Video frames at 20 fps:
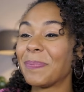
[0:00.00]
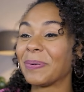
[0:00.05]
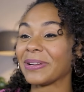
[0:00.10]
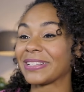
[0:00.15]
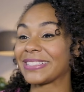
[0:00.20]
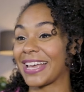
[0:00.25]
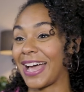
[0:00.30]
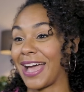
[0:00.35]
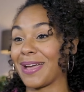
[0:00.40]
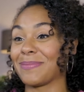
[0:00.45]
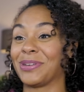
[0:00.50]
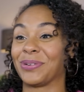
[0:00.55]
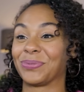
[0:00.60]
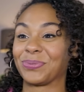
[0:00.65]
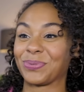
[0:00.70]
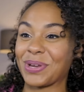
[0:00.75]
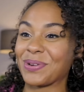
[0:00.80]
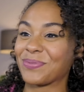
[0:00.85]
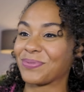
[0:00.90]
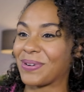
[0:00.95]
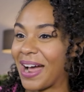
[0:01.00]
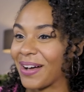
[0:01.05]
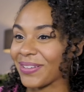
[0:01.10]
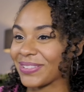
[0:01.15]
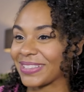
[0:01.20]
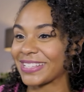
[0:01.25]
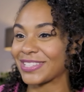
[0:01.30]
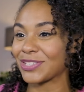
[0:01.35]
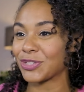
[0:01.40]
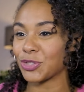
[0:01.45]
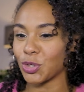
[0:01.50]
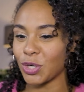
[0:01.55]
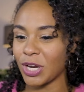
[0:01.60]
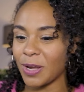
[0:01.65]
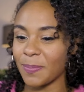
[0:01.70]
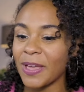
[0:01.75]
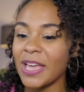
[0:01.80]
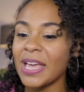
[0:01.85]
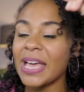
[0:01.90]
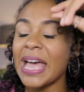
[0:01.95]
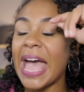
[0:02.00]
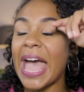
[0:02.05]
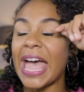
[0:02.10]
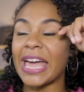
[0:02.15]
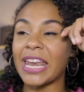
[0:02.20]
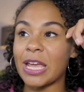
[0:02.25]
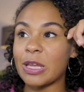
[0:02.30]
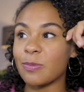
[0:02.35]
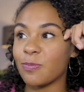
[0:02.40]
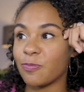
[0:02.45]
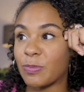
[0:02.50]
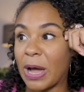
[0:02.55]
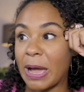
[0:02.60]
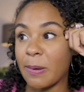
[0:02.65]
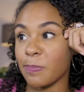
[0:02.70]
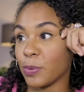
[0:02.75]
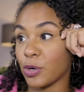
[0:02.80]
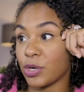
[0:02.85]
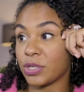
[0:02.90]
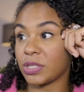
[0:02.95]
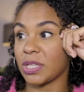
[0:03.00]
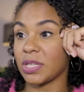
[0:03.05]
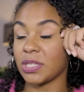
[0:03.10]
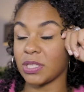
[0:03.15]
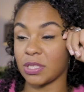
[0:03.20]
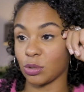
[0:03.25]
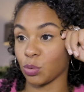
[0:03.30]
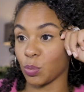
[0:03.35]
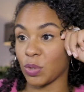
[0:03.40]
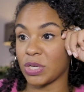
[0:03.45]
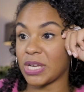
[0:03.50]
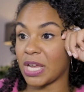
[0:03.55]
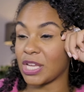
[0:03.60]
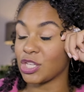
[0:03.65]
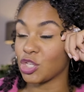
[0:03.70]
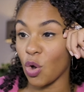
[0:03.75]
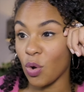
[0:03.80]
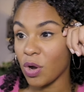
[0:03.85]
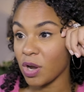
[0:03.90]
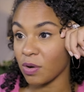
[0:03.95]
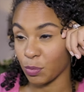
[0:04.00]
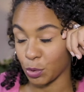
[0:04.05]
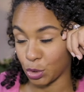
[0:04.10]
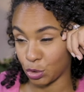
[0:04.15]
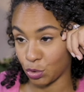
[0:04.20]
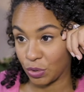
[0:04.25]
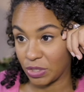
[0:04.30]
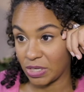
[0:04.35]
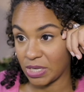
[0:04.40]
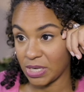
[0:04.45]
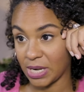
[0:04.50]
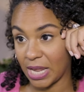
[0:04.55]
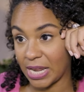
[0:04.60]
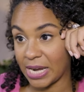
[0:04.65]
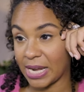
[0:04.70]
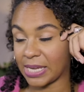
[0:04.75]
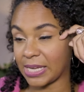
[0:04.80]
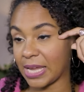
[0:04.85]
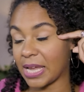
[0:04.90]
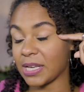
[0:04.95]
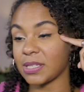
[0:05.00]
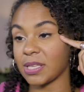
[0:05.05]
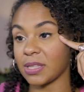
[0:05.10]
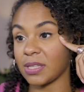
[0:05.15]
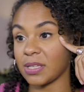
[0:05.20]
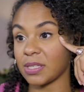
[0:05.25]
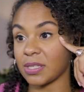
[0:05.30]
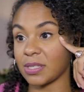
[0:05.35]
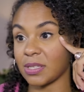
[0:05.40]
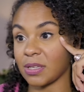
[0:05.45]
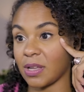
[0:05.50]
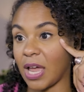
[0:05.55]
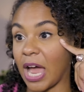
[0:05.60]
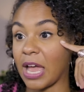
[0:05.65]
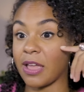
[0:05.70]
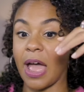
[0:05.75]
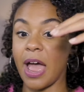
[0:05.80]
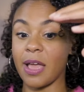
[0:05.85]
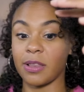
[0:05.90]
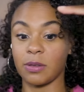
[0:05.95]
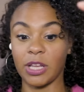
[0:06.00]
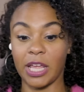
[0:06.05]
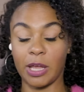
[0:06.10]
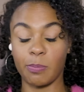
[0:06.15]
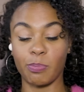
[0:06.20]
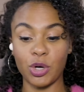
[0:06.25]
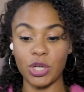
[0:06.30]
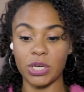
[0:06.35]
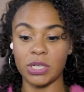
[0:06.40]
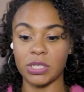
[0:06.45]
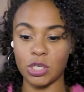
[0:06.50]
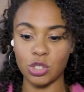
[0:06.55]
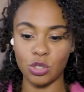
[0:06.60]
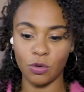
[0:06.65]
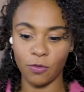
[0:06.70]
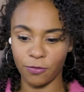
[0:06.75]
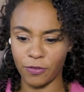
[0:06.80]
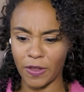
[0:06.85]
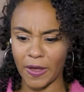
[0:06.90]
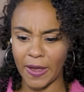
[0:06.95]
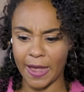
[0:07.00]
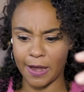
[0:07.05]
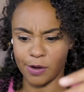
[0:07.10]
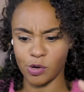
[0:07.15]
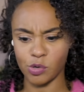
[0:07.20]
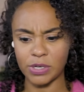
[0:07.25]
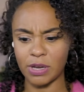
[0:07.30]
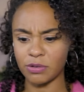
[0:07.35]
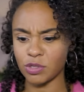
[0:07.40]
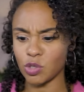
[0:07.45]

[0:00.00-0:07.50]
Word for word: but time to reroute this trip. And I, I booked this three day yoga retreat, and I uh-huh. get to this, I, I like book an additional flight. I go down